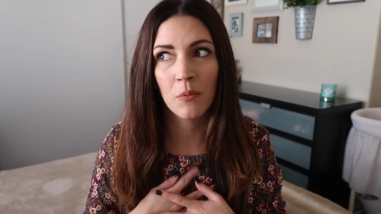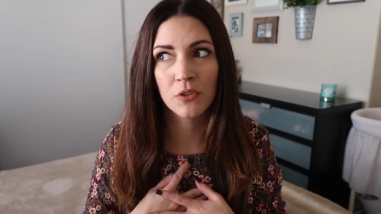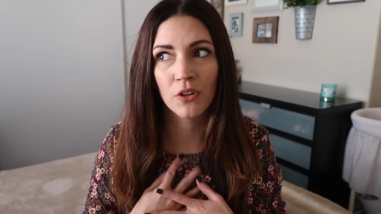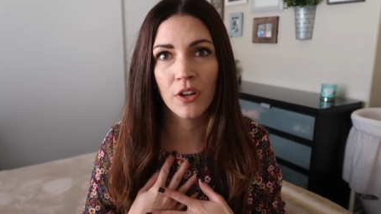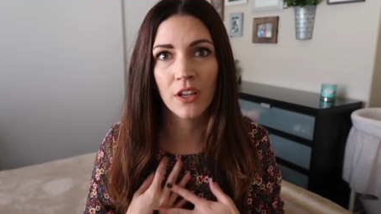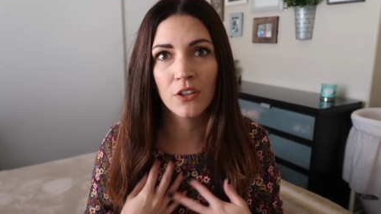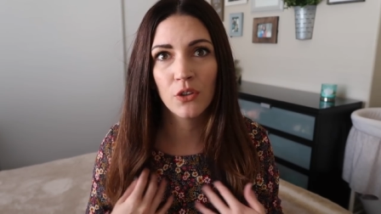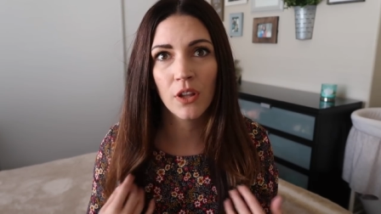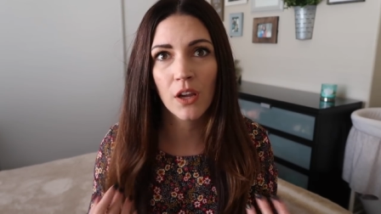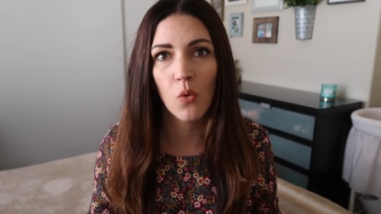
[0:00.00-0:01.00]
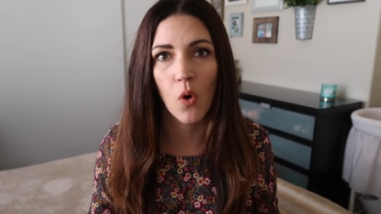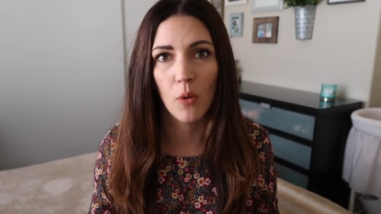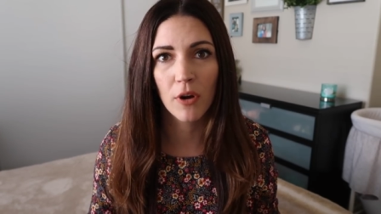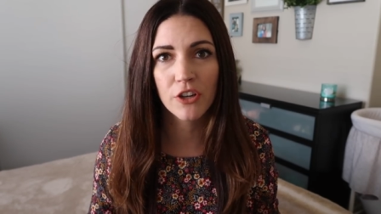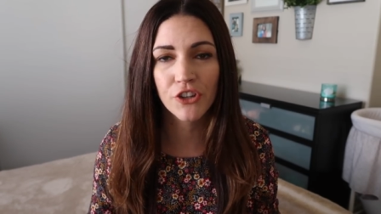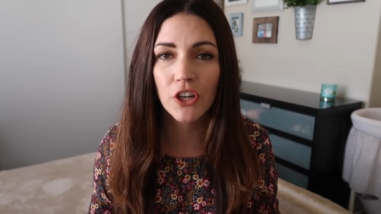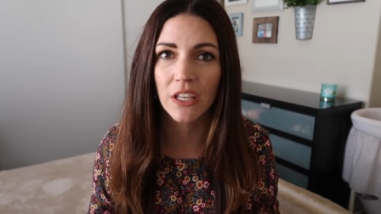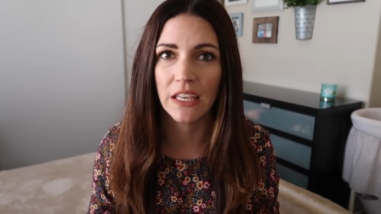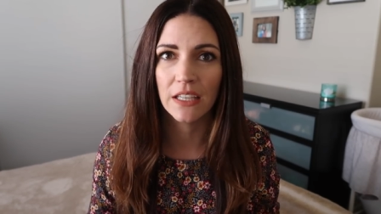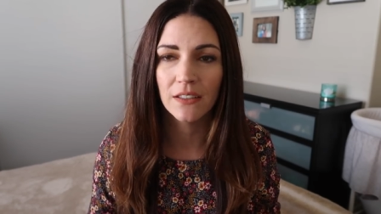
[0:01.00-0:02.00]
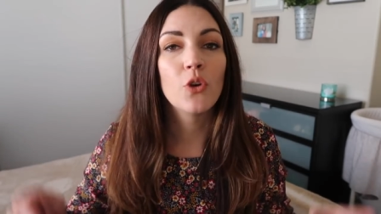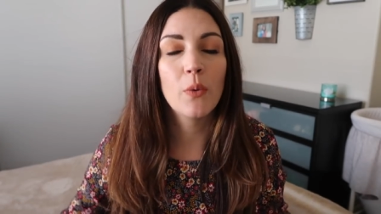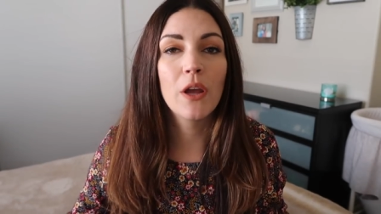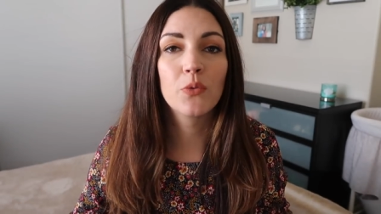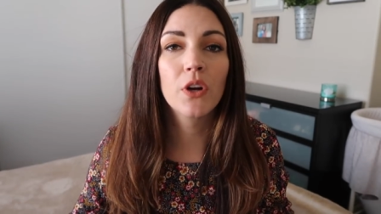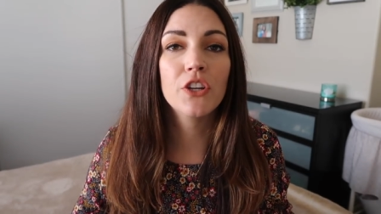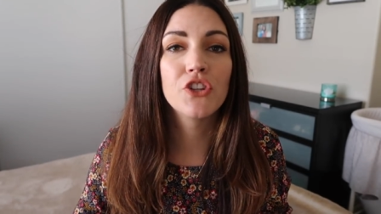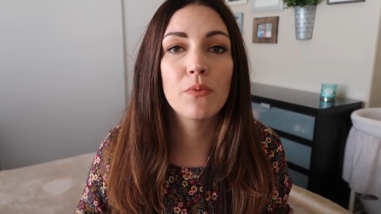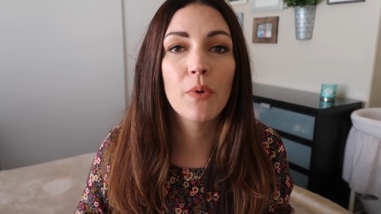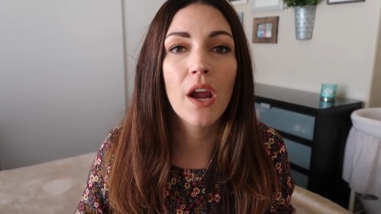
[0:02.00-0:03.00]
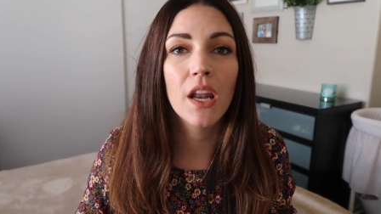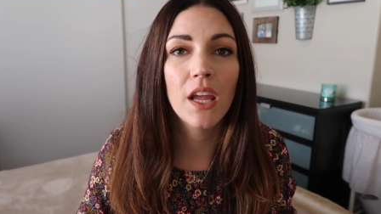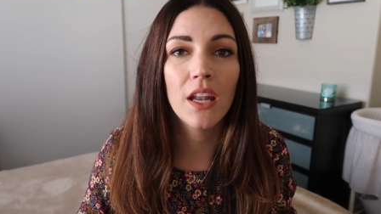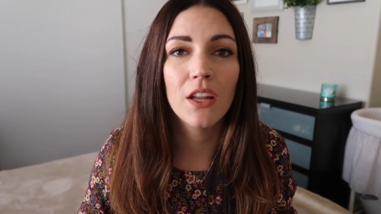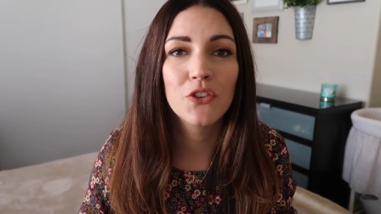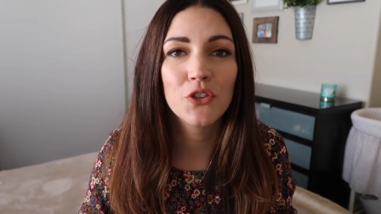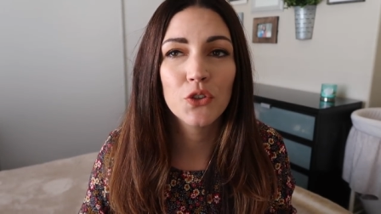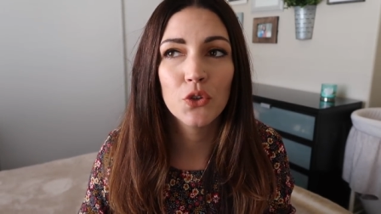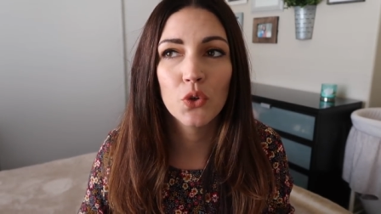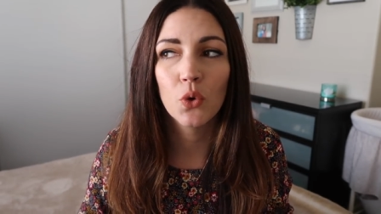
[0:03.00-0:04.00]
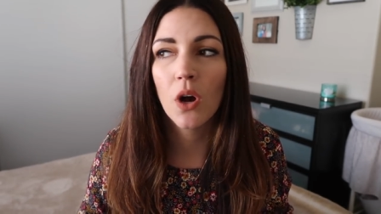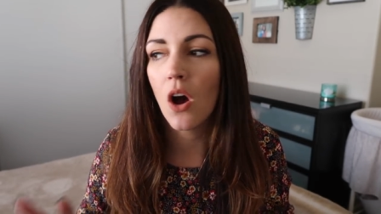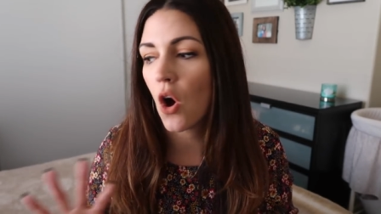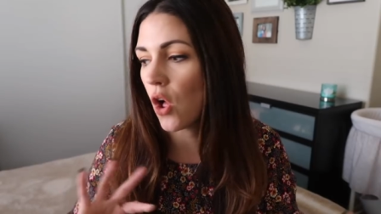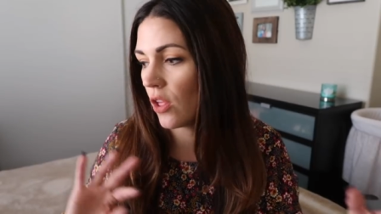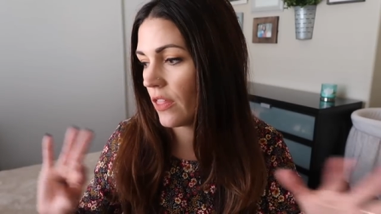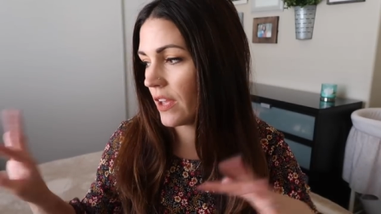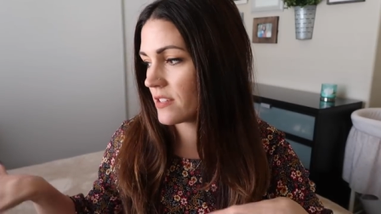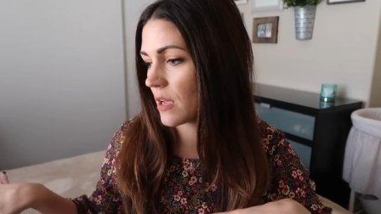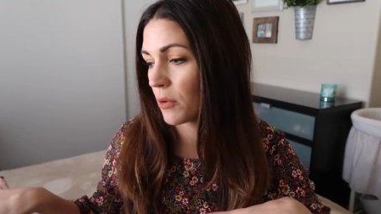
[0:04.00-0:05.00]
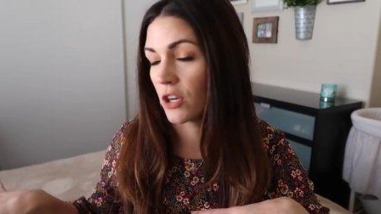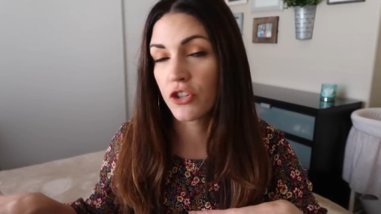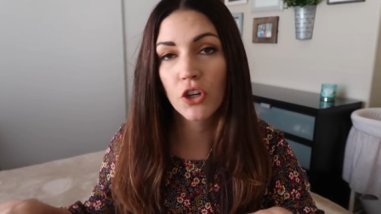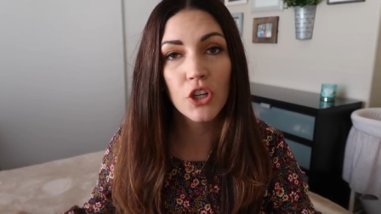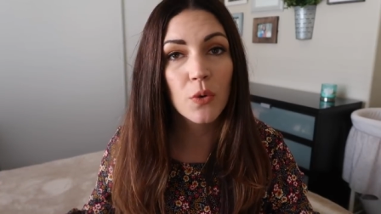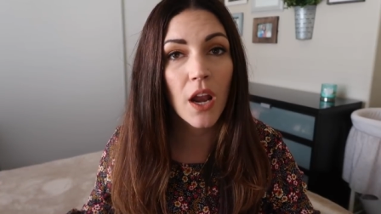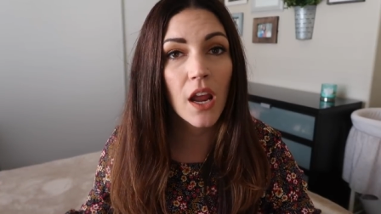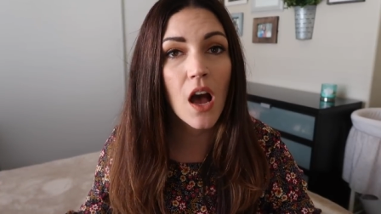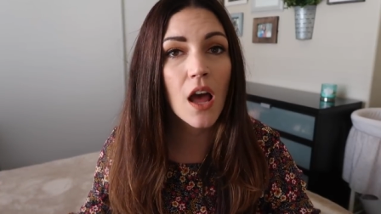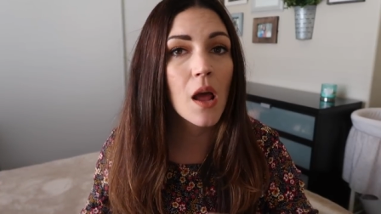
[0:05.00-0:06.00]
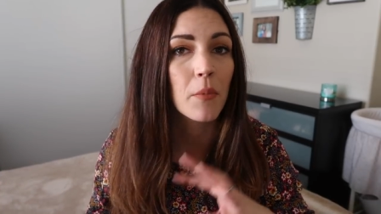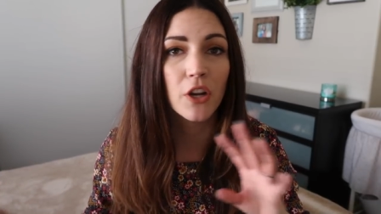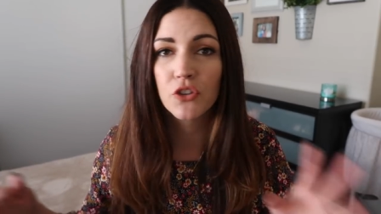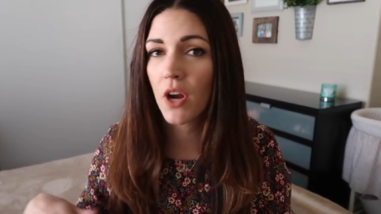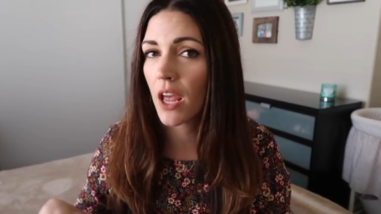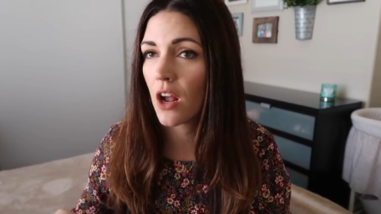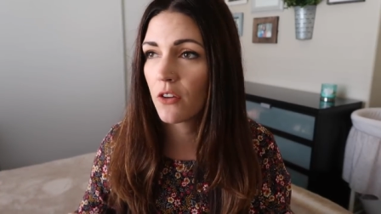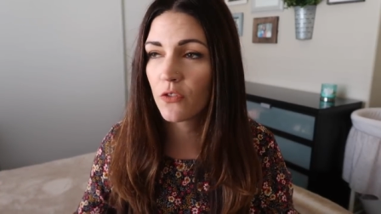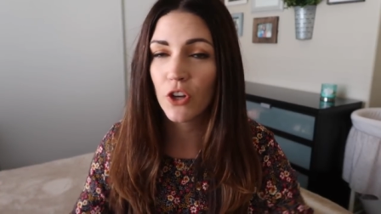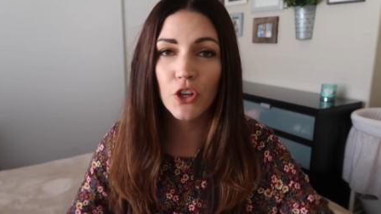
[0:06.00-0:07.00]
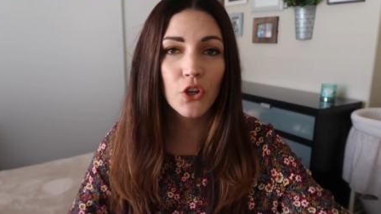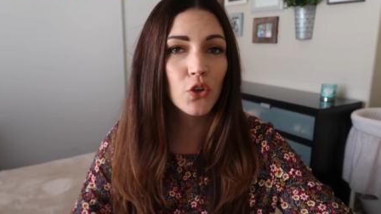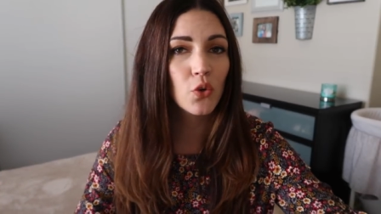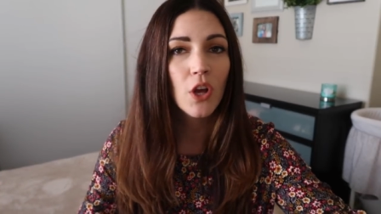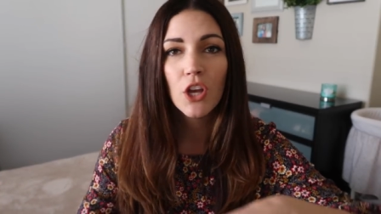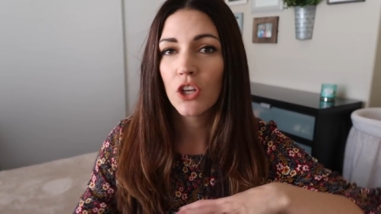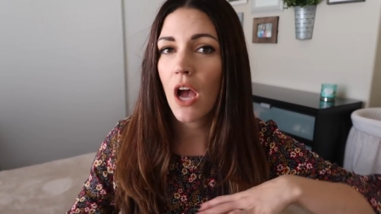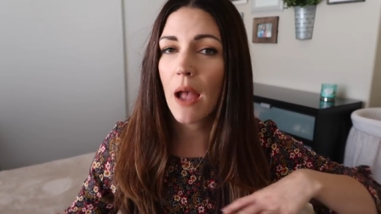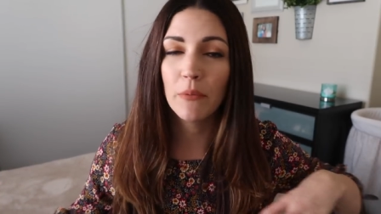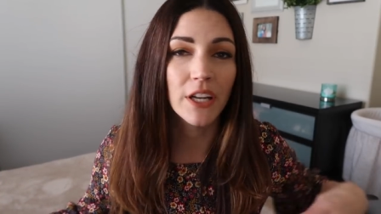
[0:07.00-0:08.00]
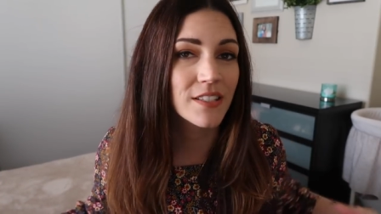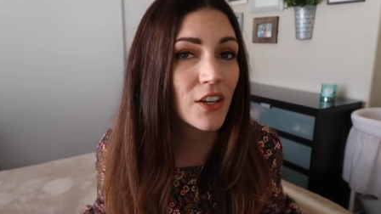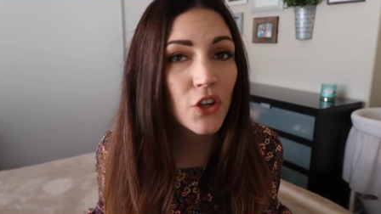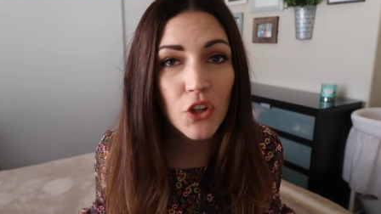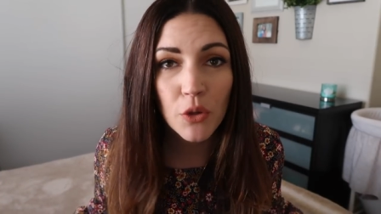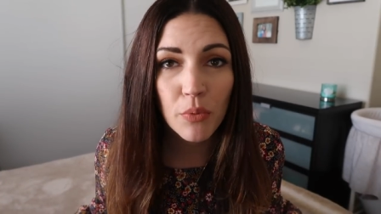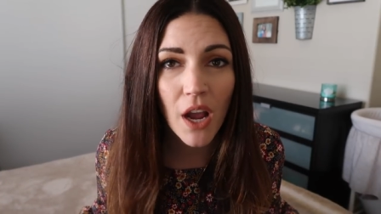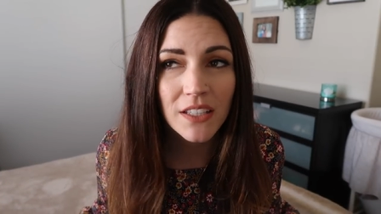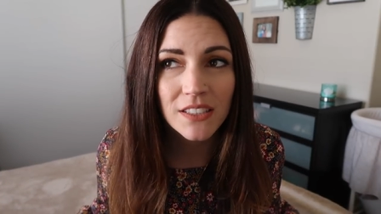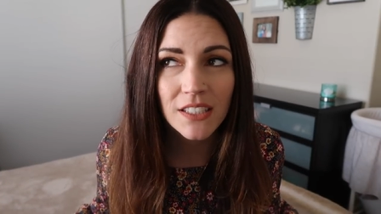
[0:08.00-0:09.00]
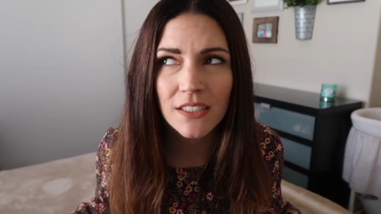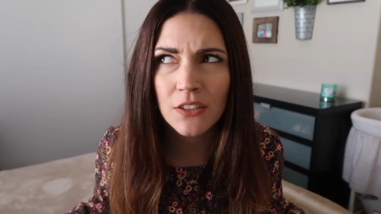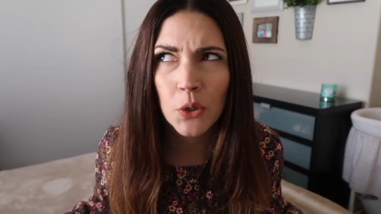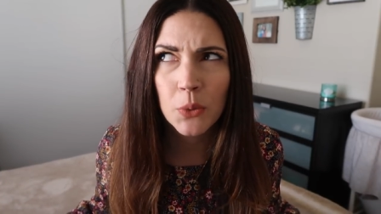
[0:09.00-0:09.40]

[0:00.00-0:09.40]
I'm turning into like a Walmart junkie. So anyways, we're gonna jump right in to all this. I'm gonna show you what I got. I'm gonna try it on for you. I'm gonna tell you the prices.